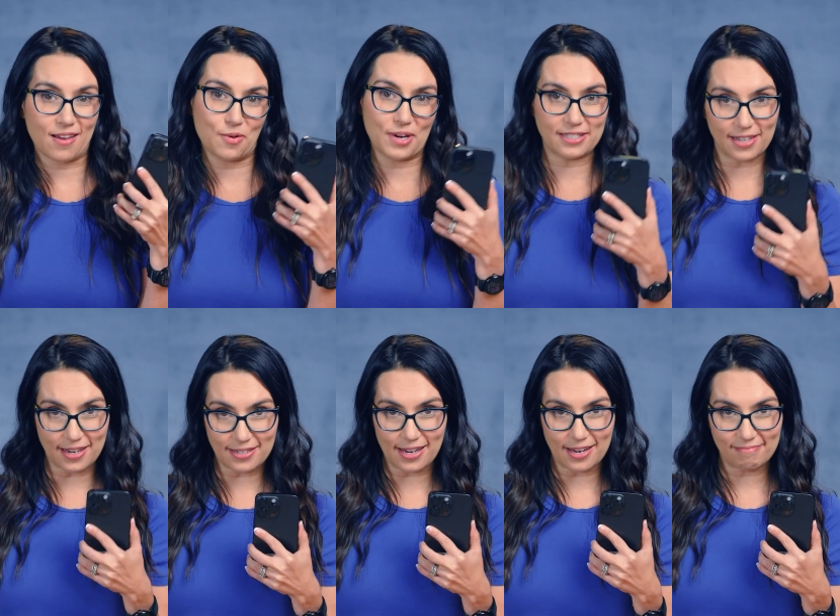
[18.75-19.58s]
i O S
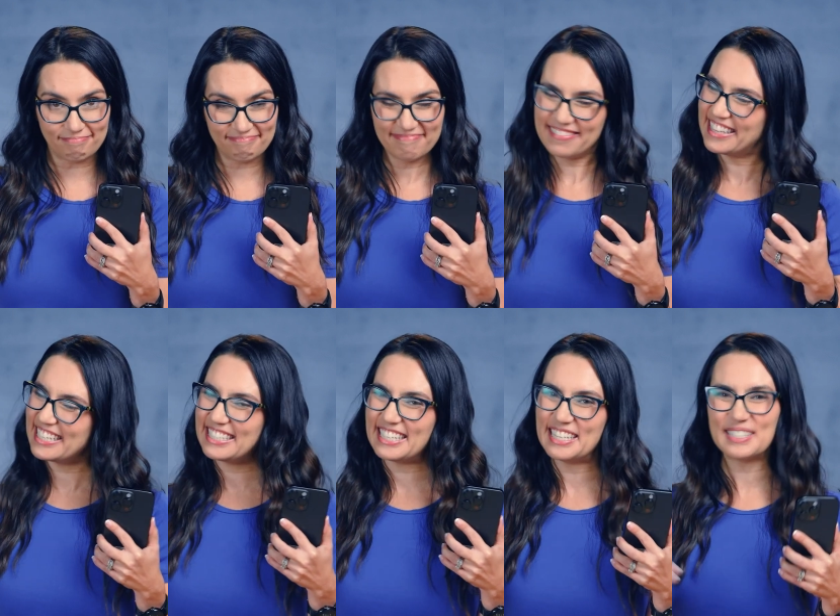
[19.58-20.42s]
eighteen.
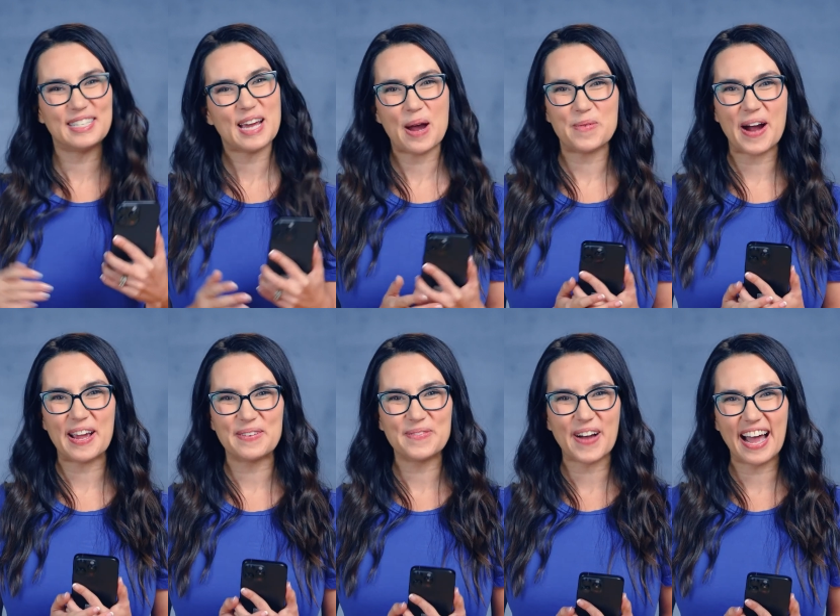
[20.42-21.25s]
This is D I
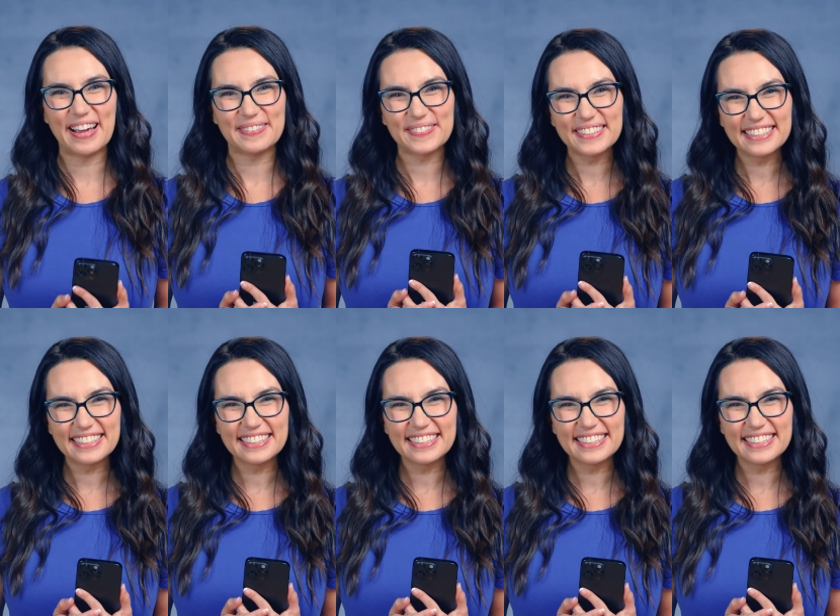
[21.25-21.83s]
Y in five.